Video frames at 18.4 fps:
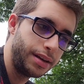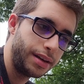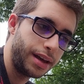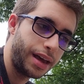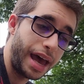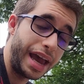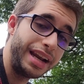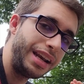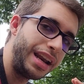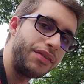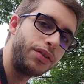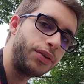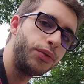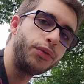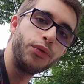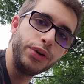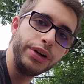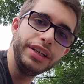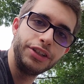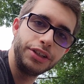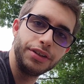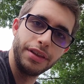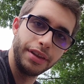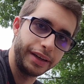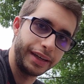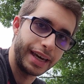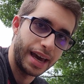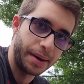I never reached
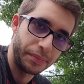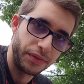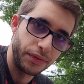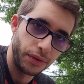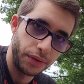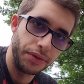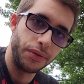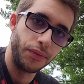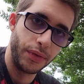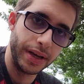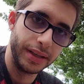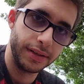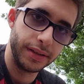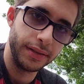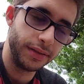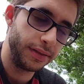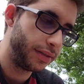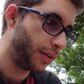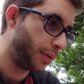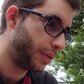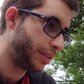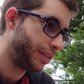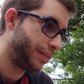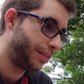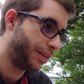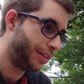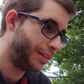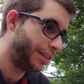the cap for the resin, so
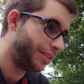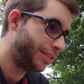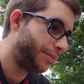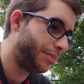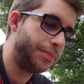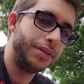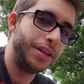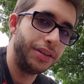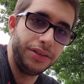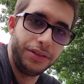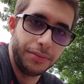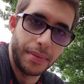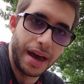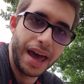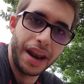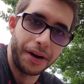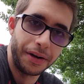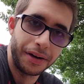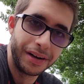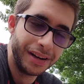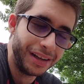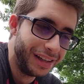it doesn't matter.